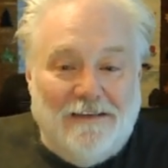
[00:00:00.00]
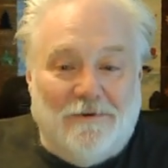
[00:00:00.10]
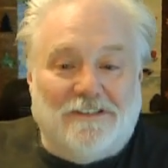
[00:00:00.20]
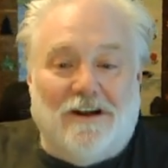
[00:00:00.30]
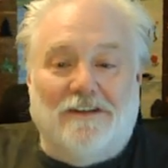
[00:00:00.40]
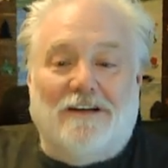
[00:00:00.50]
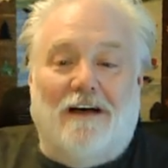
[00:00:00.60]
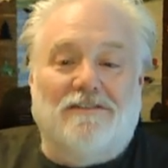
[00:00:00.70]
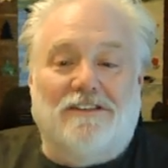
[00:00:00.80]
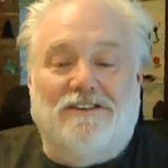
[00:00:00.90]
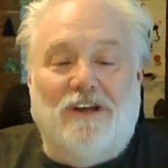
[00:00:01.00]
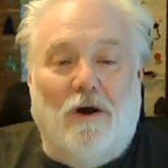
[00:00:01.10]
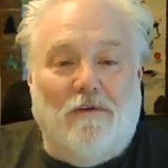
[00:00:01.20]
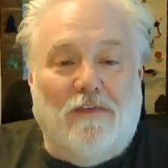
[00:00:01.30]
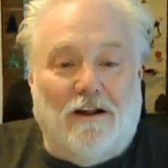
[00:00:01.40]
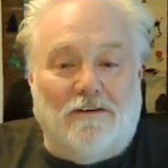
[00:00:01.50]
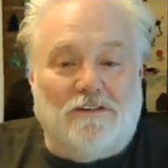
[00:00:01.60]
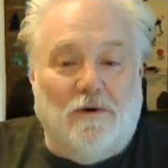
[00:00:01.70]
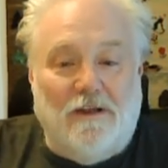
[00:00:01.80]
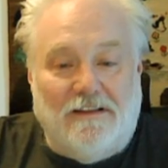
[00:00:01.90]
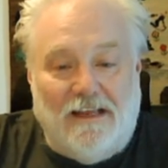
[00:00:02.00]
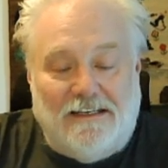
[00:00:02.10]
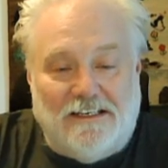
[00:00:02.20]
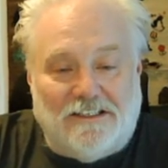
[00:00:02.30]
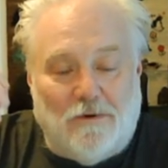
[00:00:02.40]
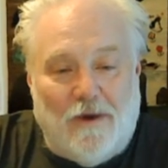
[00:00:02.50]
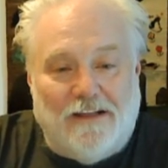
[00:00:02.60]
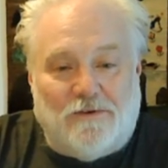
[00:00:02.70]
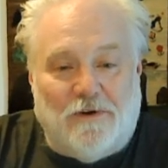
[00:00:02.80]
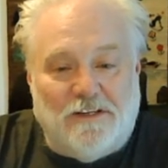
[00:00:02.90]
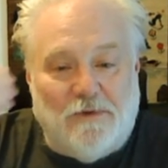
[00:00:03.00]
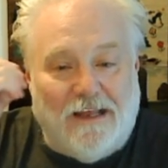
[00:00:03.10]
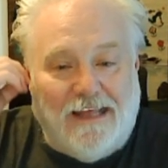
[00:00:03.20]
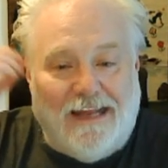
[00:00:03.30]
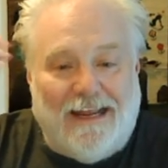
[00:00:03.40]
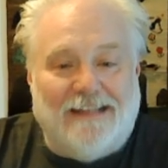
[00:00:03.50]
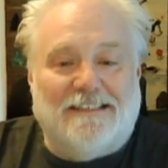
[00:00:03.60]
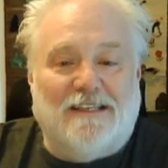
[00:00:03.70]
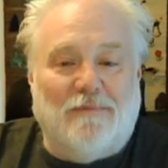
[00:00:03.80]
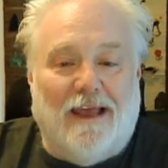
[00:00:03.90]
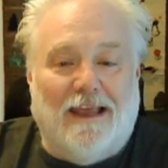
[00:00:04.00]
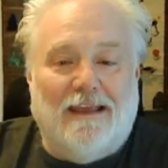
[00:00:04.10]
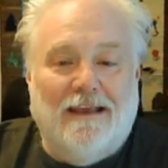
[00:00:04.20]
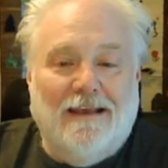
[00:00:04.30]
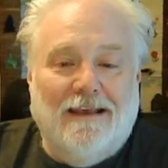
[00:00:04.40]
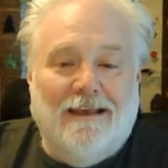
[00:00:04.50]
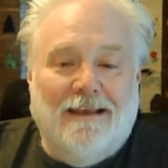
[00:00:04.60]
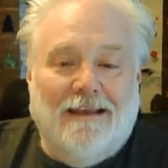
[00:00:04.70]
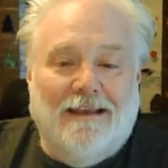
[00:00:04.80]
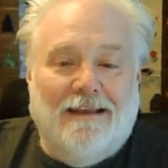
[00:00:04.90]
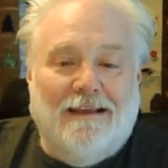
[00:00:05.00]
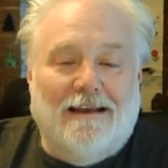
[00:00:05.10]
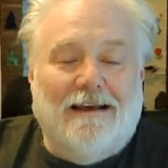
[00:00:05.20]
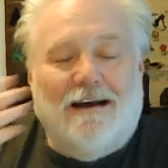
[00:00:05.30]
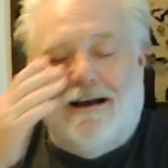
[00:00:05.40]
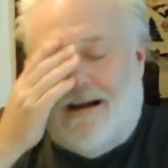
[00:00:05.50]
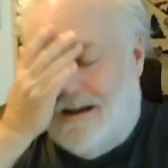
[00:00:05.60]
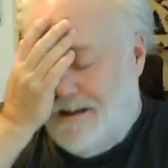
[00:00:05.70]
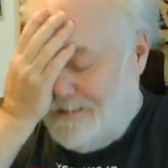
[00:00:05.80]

What starts off as a joke, then also it, it just the way it's written, it hits them like, oh,